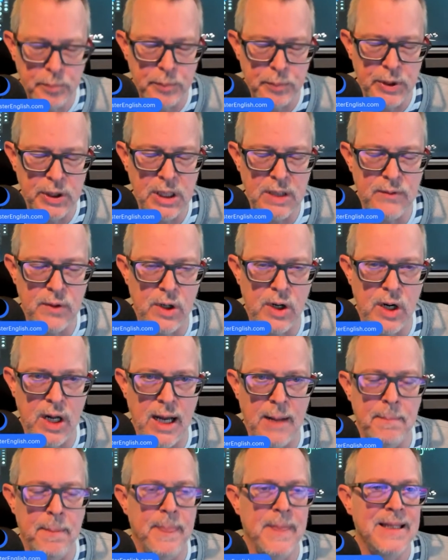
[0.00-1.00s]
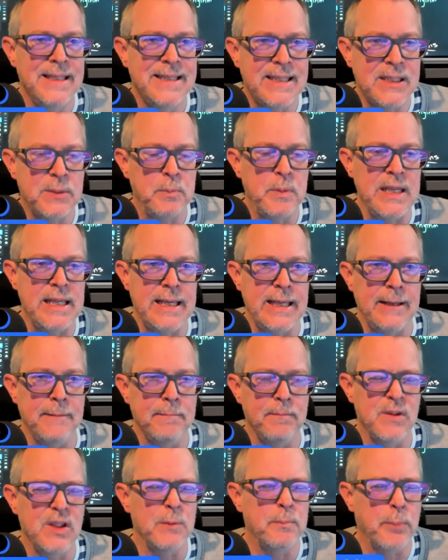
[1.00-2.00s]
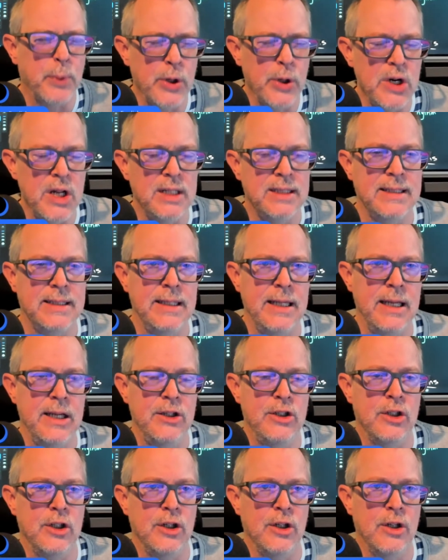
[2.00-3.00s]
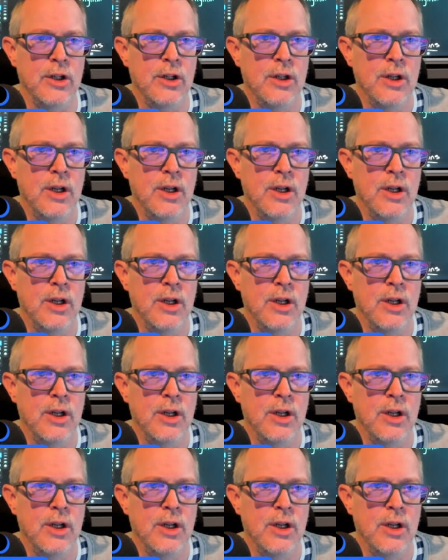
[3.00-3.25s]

believe it or not, speaking, the pronunciation.